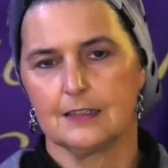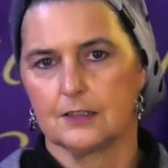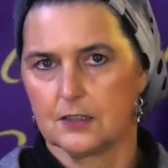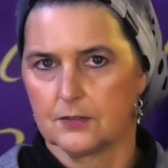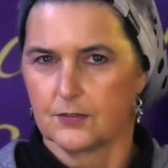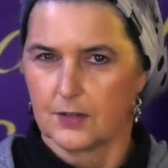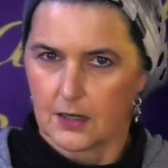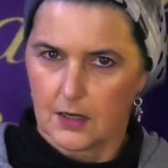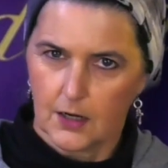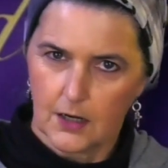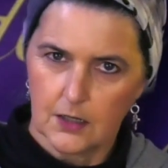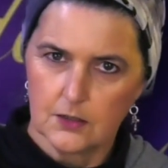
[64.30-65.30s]
the different
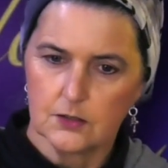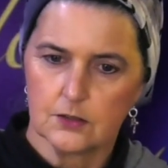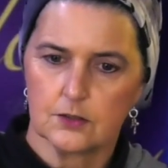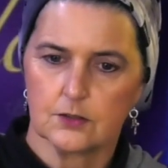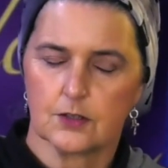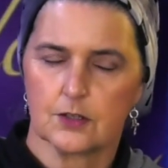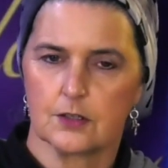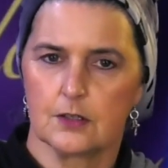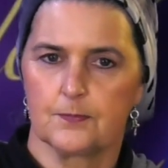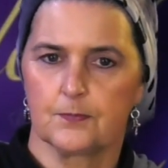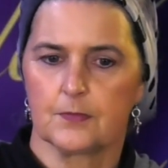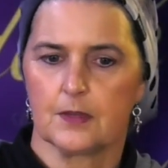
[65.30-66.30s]
colors
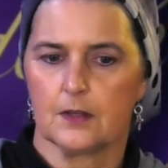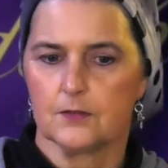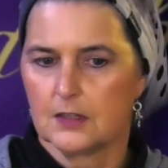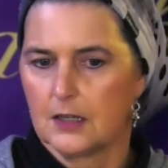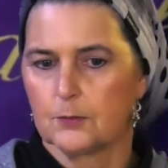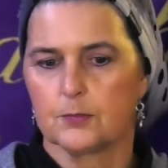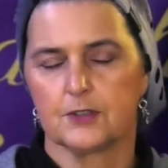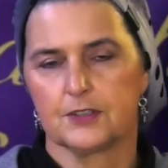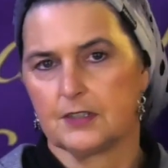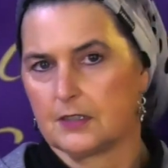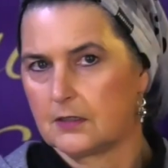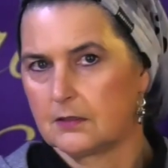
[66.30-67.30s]
of
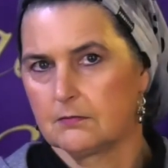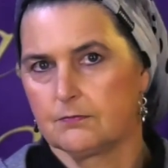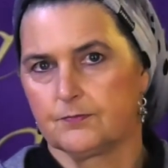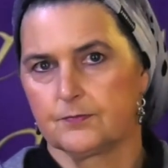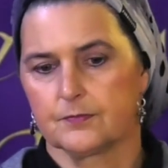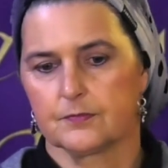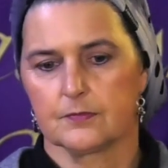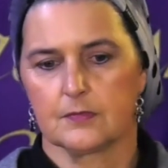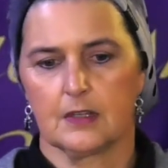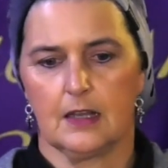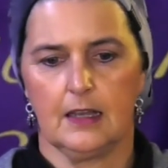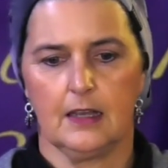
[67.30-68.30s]
leprosy.
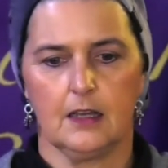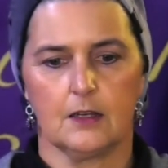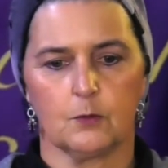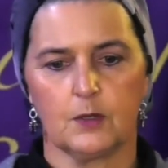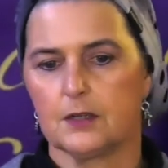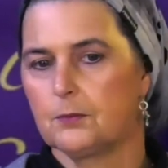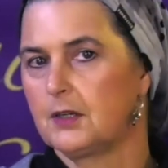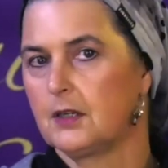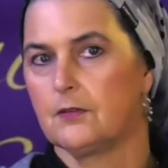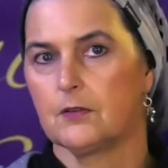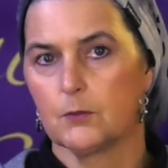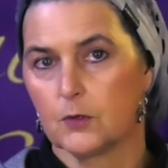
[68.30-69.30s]
And we can be
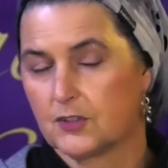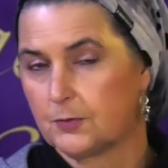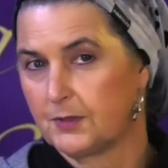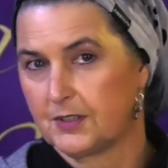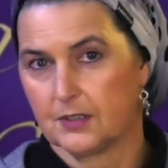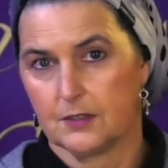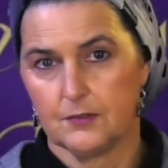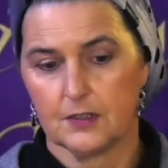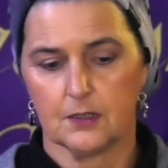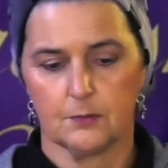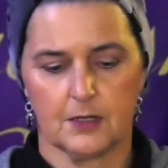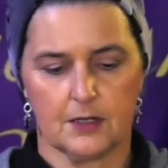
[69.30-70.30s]
even more specific
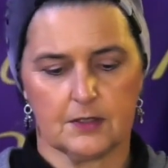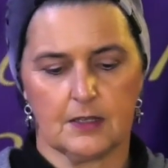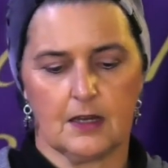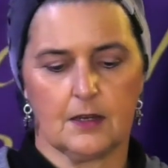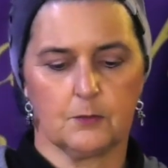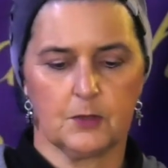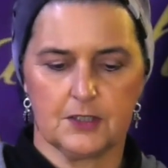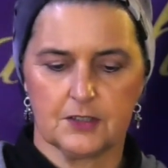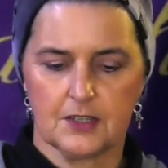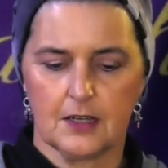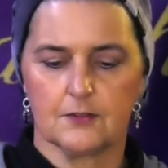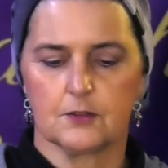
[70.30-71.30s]
about that. We just
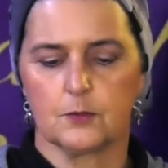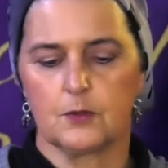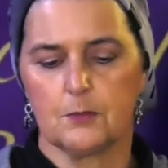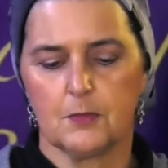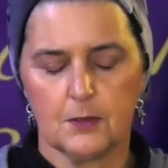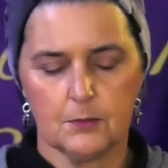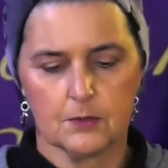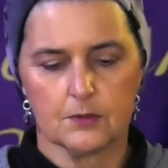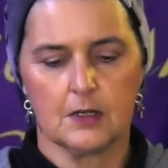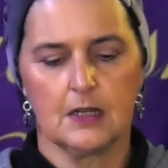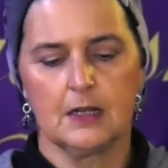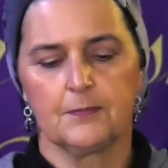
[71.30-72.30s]
have to remember
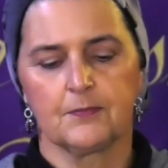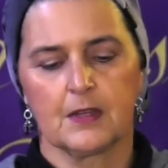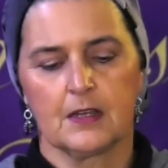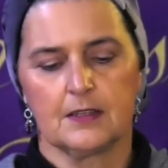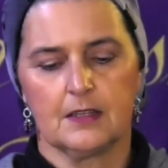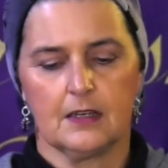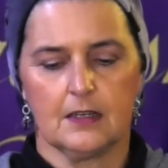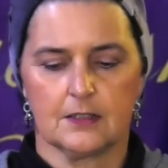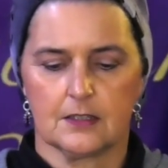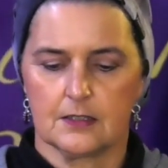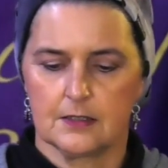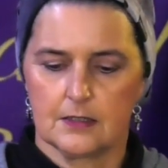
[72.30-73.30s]
that